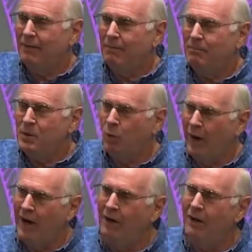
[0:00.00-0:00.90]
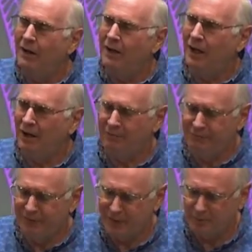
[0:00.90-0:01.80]
Beware of
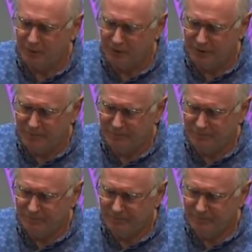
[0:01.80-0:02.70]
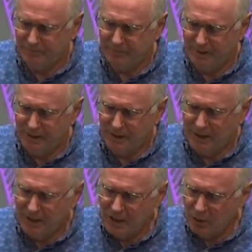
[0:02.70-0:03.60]
the hypocrite.
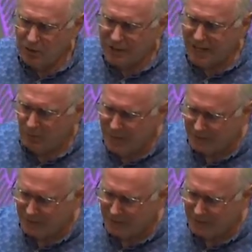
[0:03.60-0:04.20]
He who was without